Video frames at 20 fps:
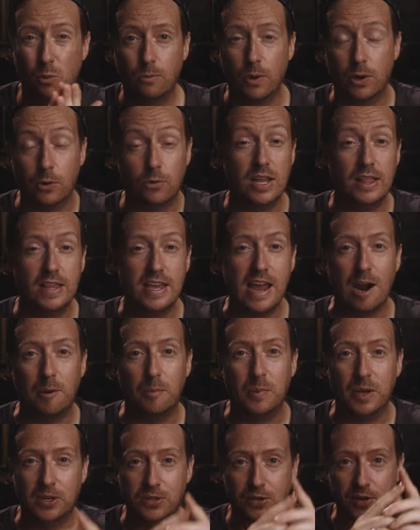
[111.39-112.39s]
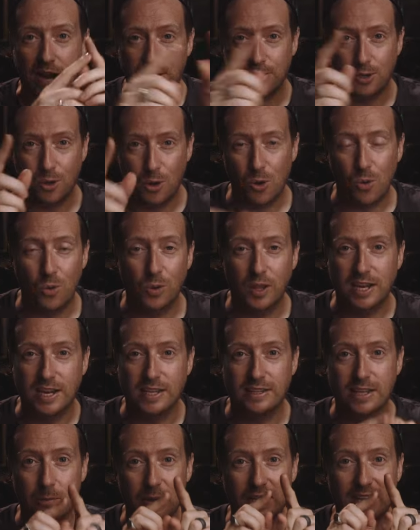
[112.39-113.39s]
when really our picture has a hole in
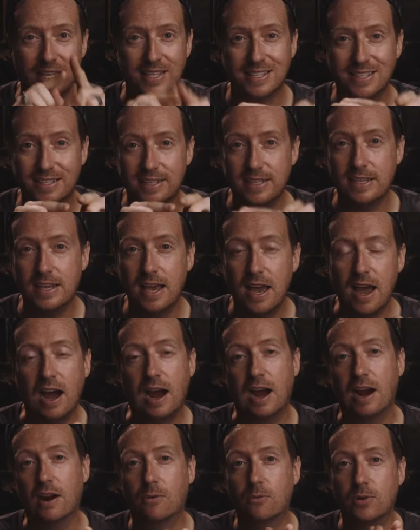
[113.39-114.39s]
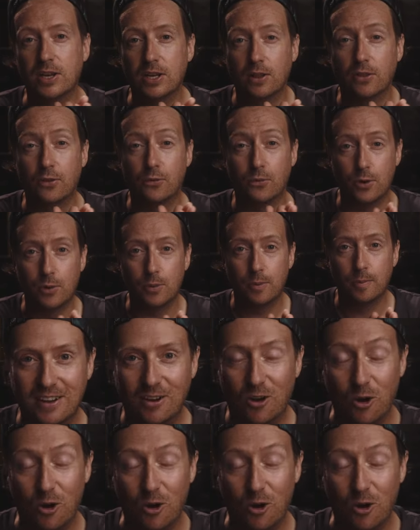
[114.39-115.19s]
it that we can see our reel through.